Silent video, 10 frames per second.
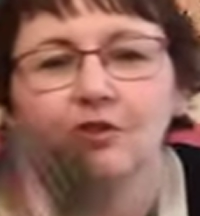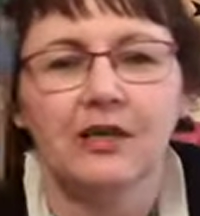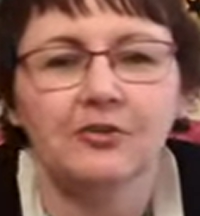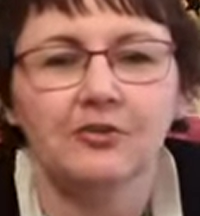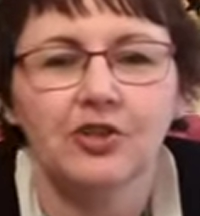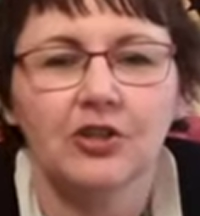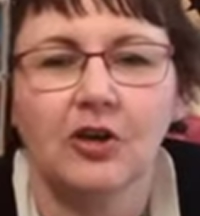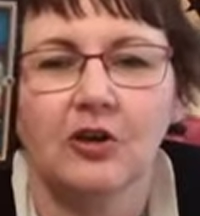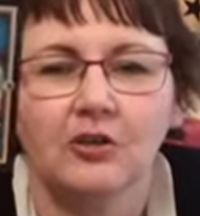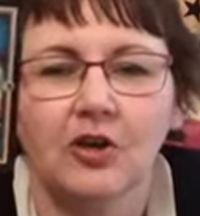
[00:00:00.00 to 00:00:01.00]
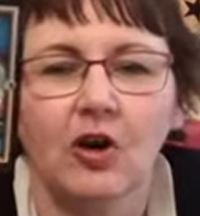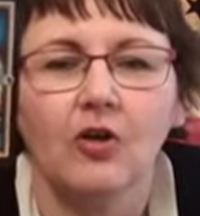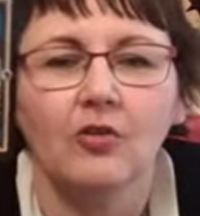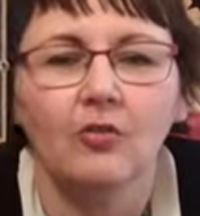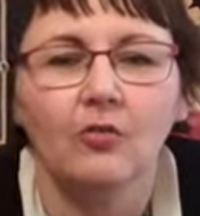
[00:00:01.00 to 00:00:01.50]
energy card
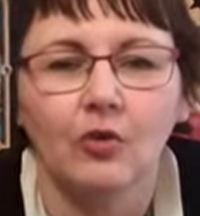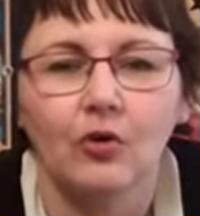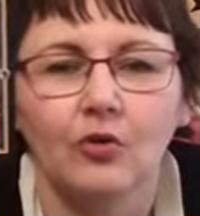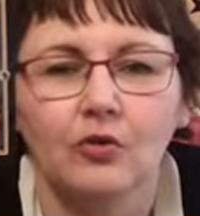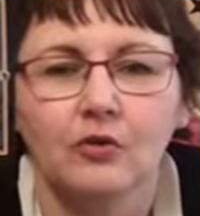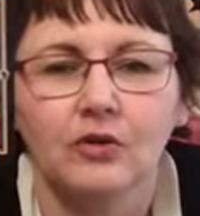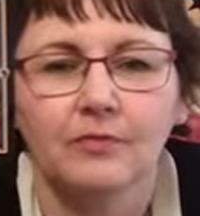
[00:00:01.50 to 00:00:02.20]
called the World.